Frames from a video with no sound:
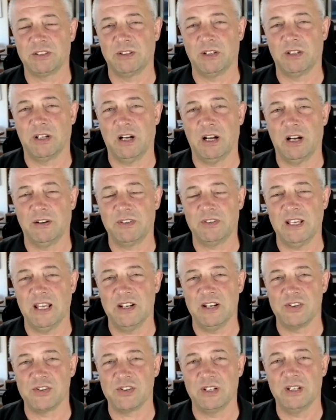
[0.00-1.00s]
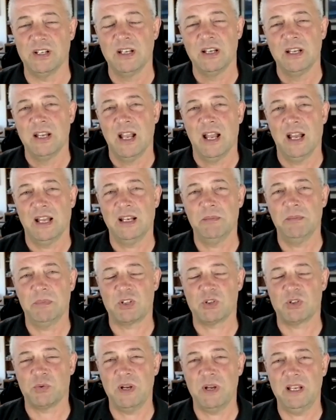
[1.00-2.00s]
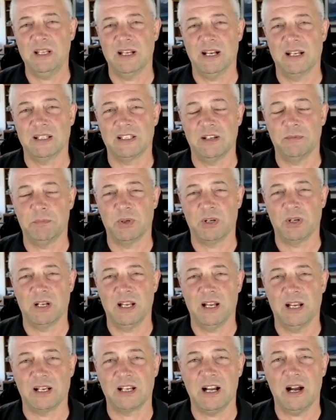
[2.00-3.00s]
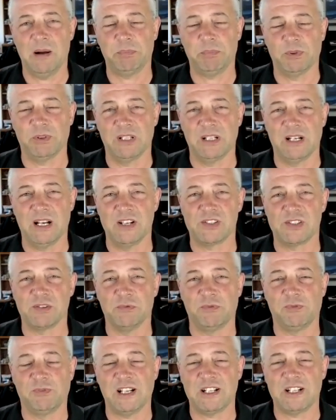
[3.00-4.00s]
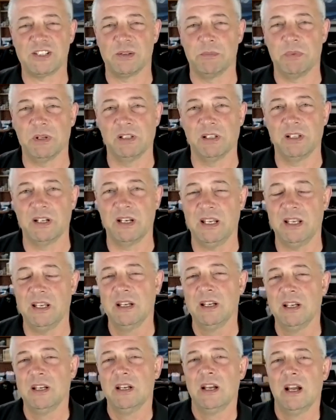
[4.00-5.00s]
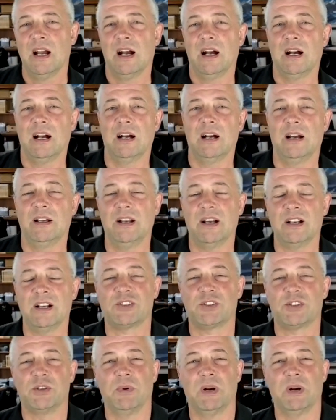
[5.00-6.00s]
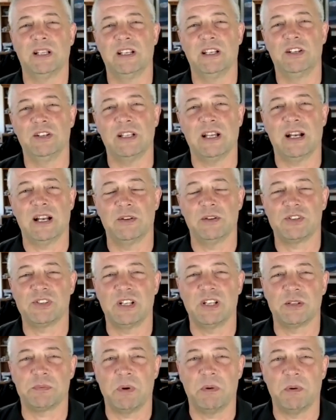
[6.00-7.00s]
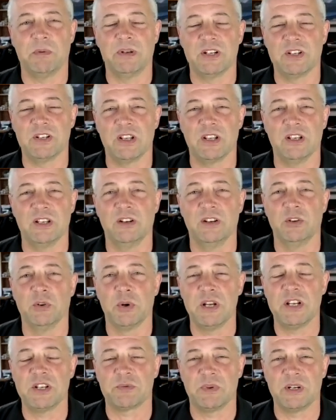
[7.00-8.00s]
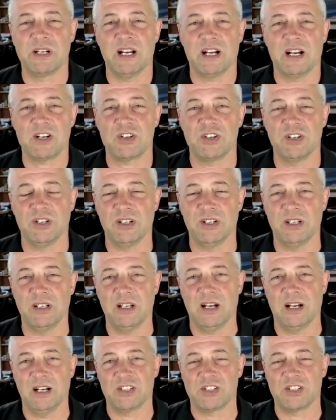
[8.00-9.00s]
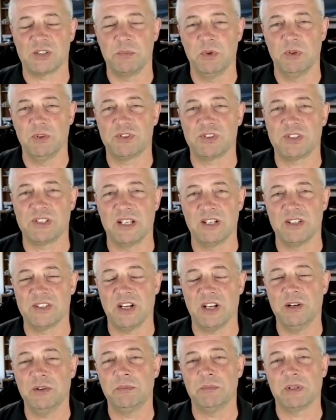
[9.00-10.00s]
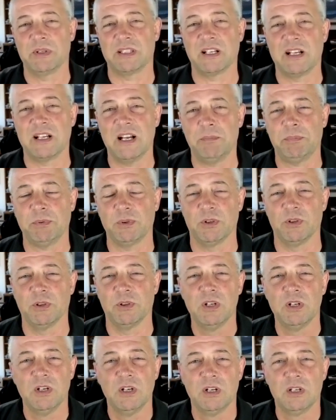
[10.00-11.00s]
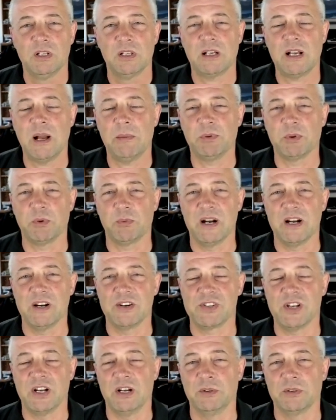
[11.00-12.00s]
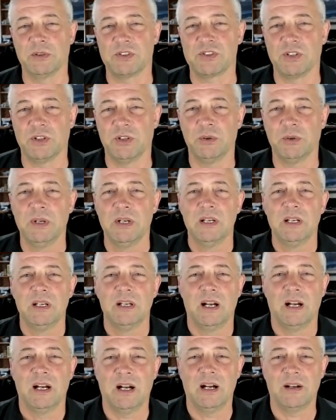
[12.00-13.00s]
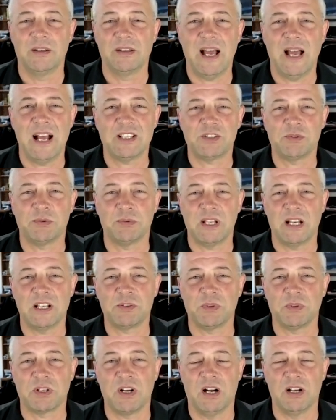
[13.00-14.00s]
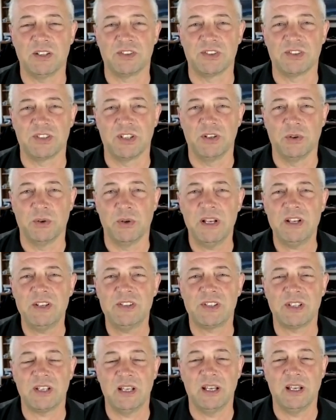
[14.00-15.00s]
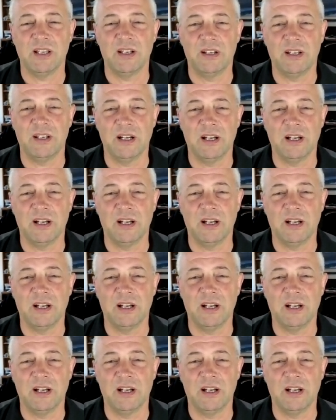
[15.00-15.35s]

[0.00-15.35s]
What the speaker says: off the engine, and in between that they put a coupler that has some flexibility. Not certain why they do that. I would say it's probably a noise reduction, smooths things out, but the coupler wears out, so that's what causes the noise. And